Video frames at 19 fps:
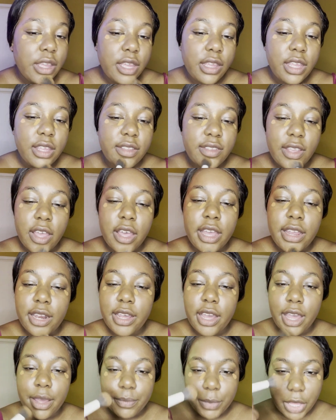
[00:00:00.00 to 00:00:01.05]

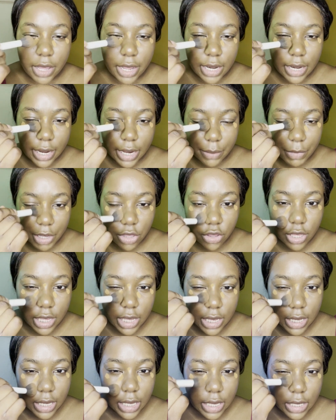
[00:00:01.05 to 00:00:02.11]
I'm highlighting my
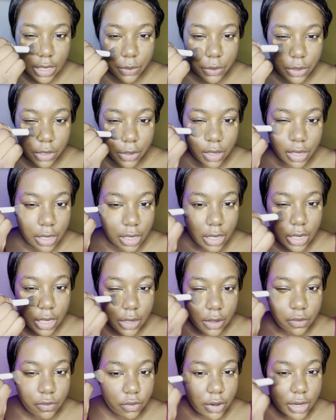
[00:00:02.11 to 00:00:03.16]
chin. I want to
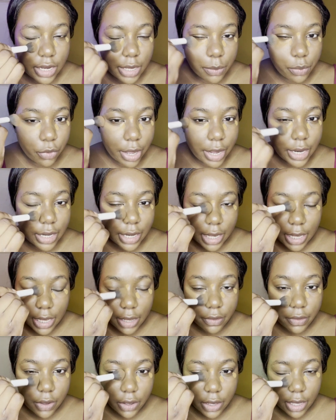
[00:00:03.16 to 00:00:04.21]
really brighten that
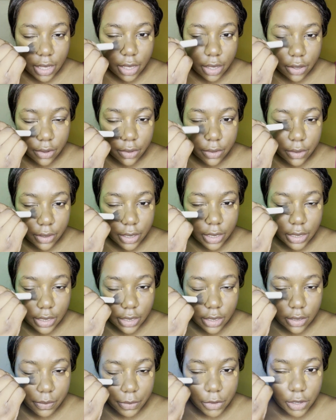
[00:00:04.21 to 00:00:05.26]
area out, and
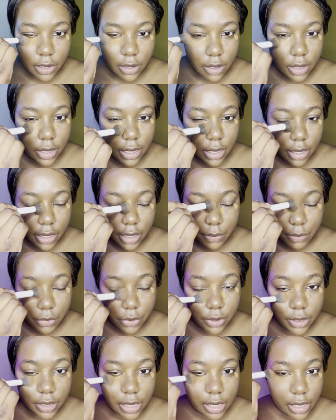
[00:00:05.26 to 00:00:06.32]
then I'm going to highlight
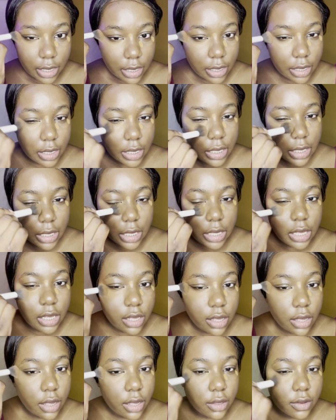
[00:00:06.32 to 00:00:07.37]
my
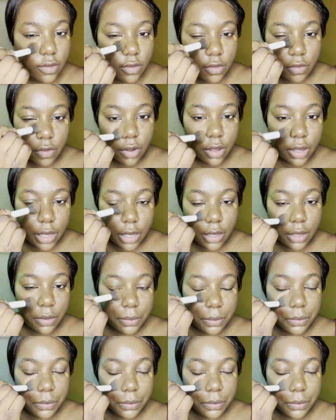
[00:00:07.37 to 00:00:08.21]
under eye